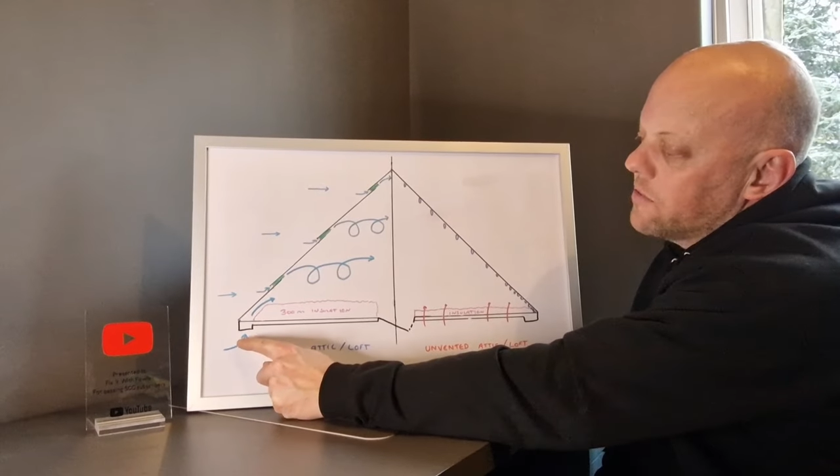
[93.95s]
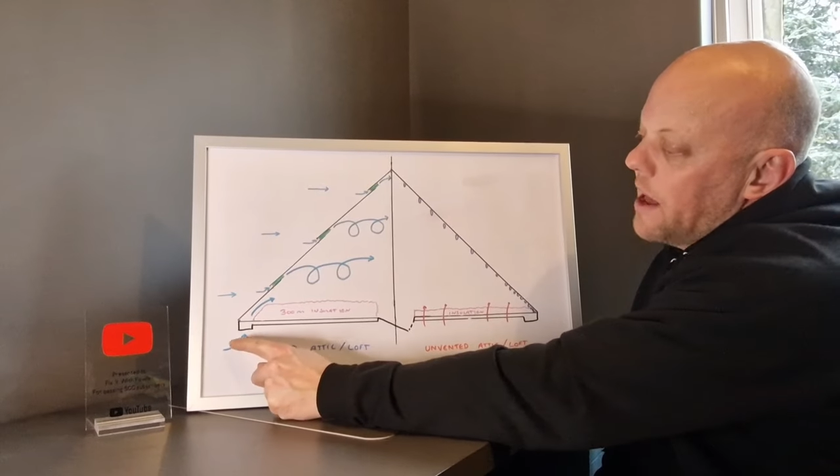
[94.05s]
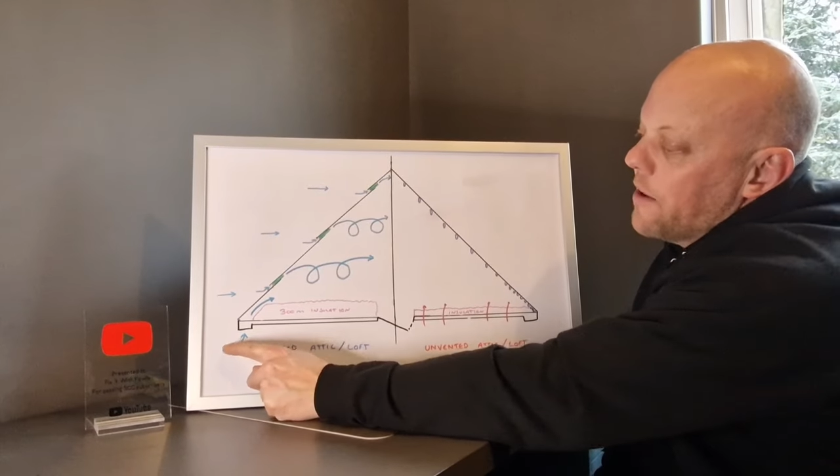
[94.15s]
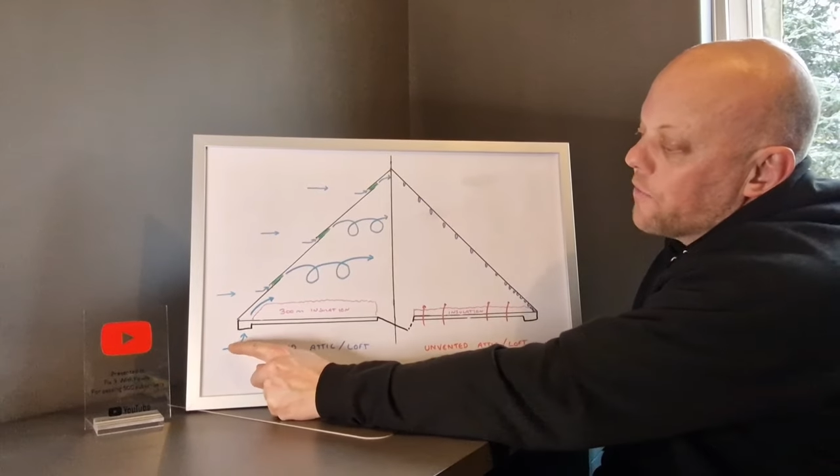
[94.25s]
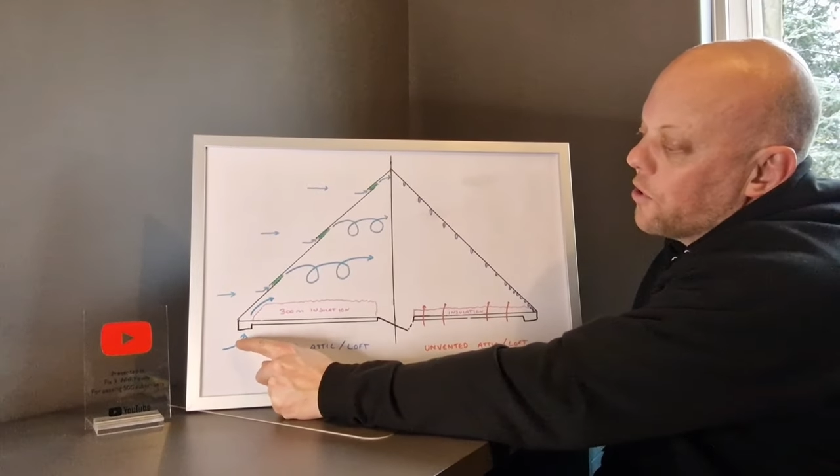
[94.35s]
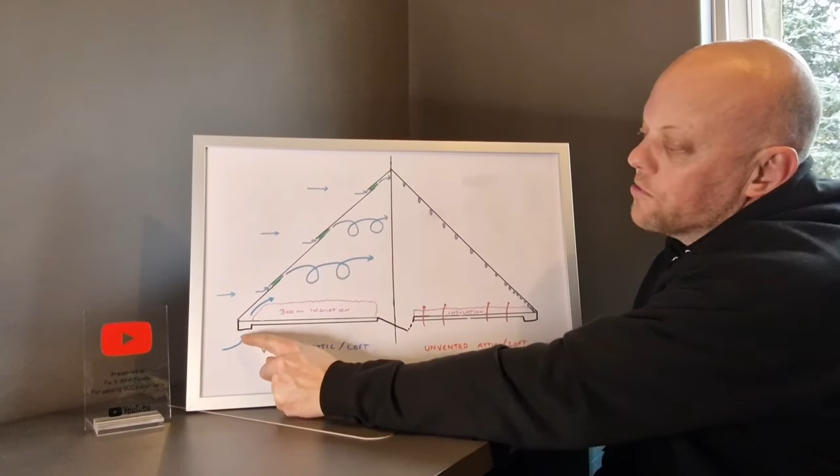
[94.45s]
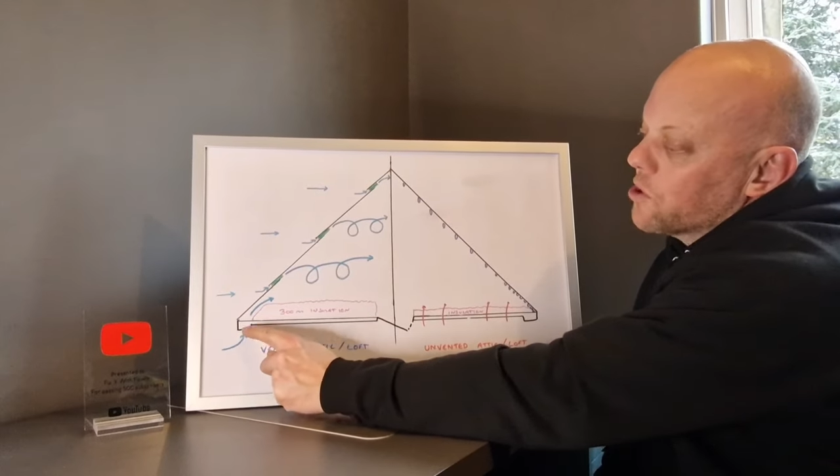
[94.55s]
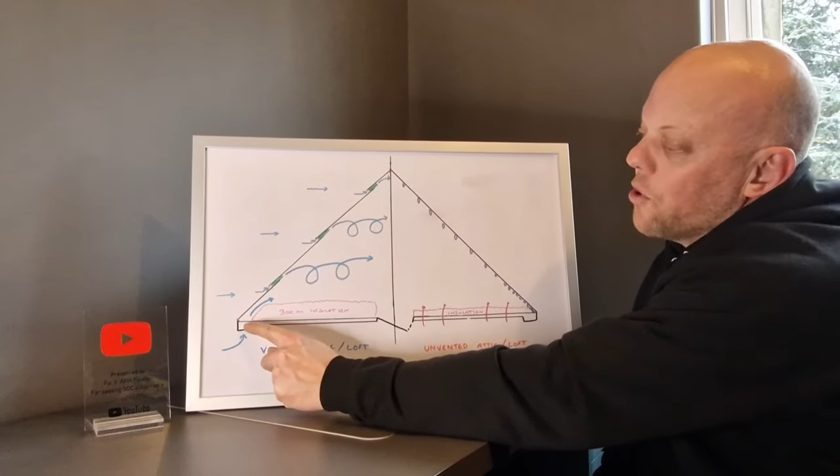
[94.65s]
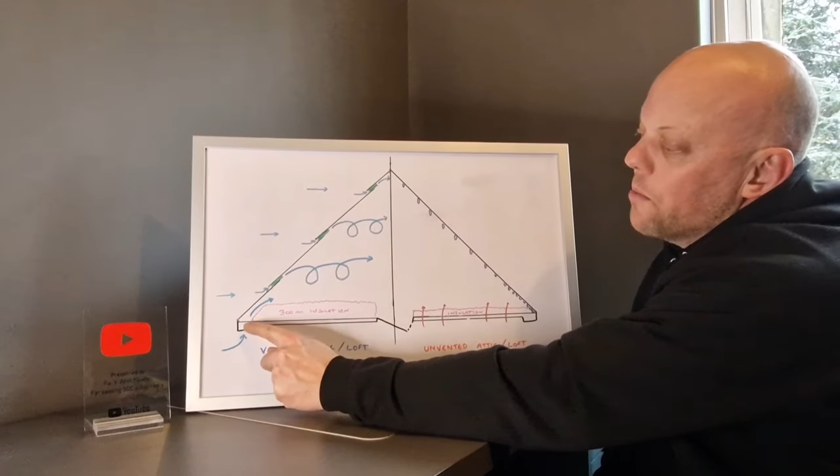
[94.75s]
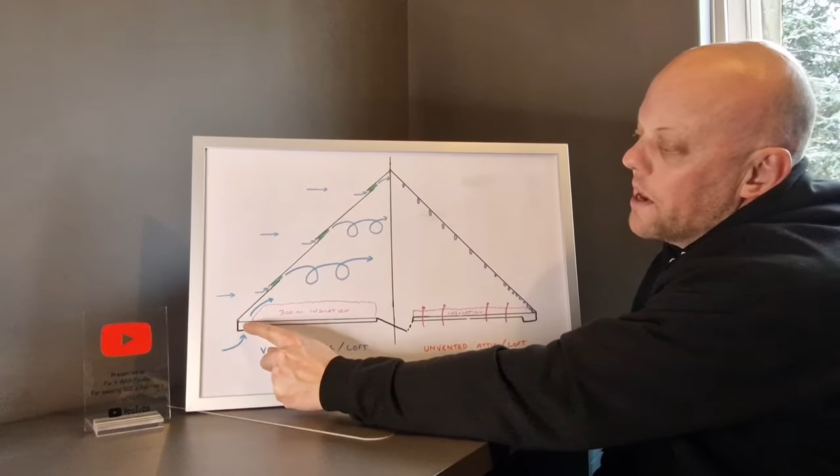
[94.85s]
airflow to
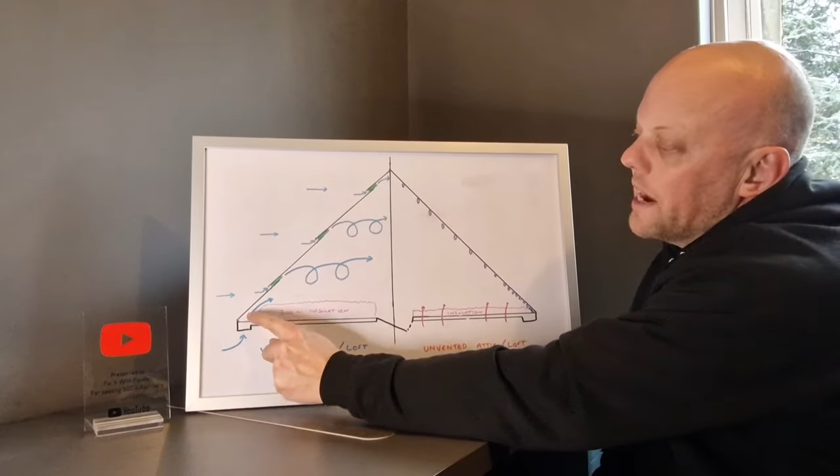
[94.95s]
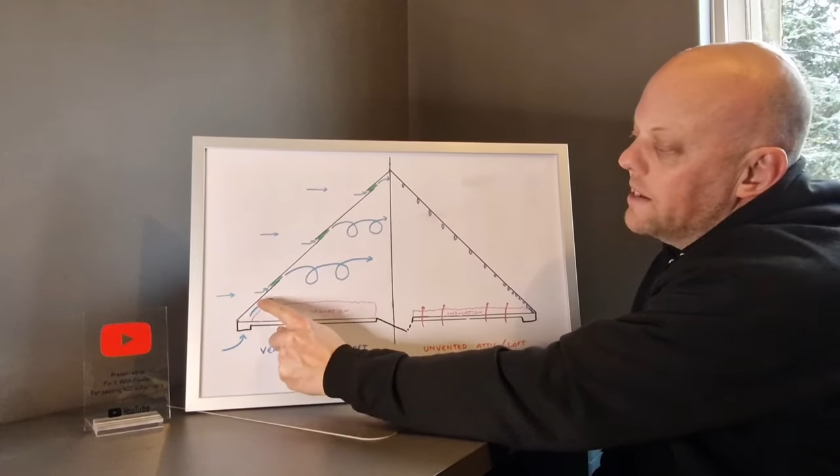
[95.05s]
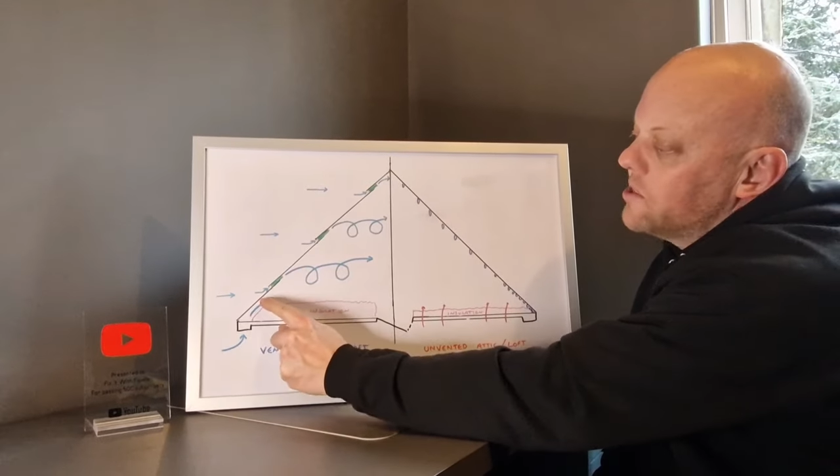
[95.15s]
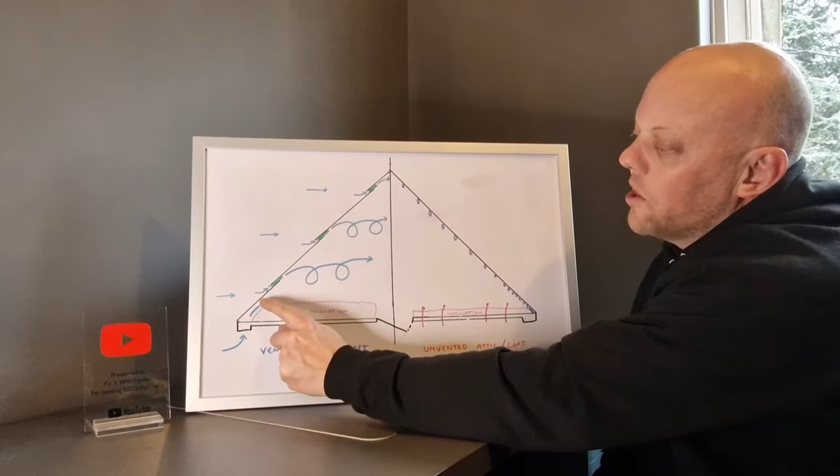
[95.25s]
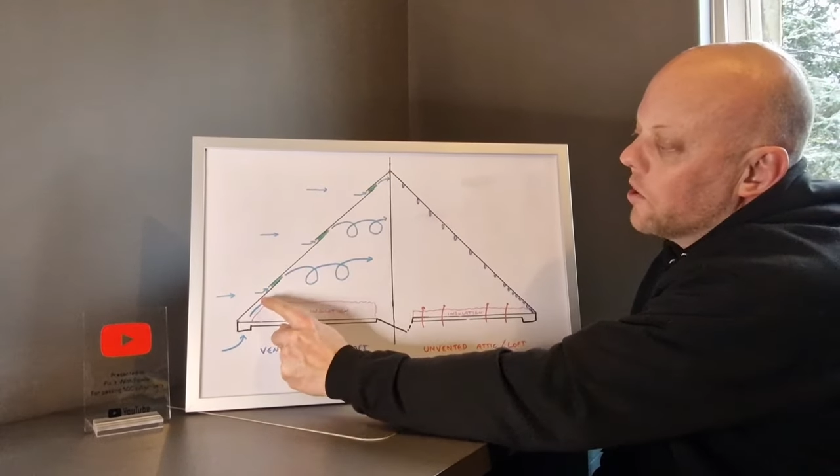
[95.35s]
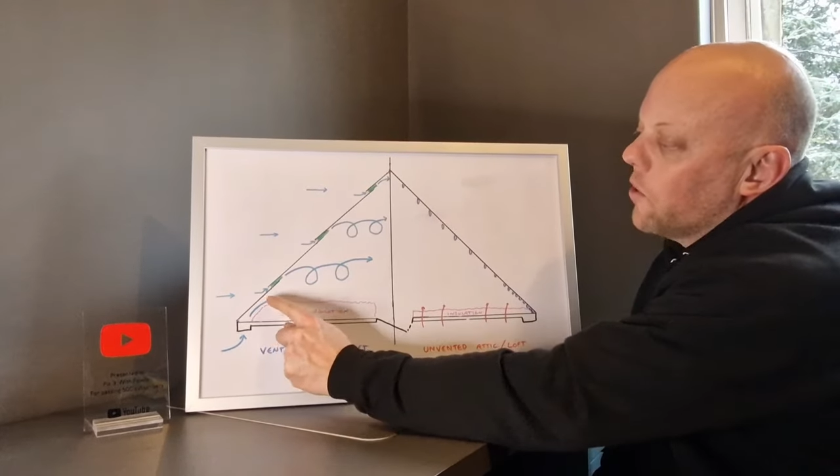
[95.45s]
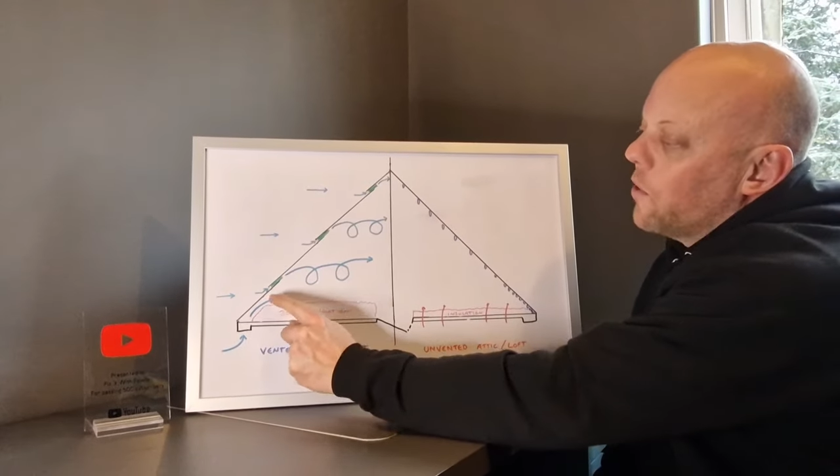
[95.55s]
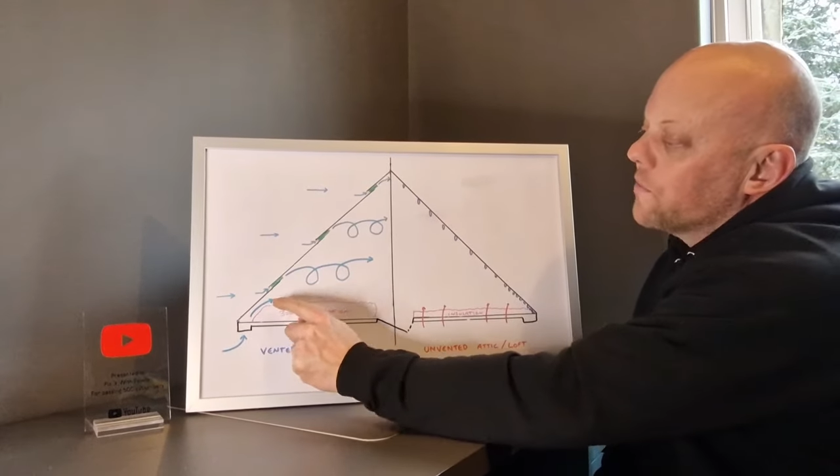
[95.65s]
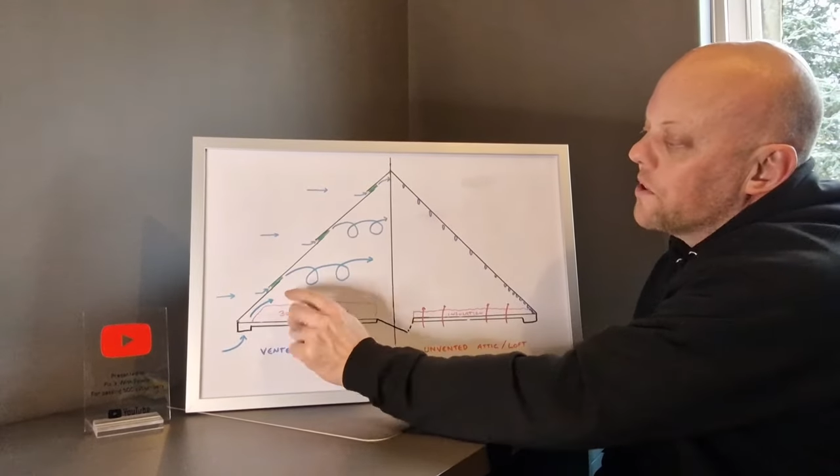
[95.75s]
come into your loft,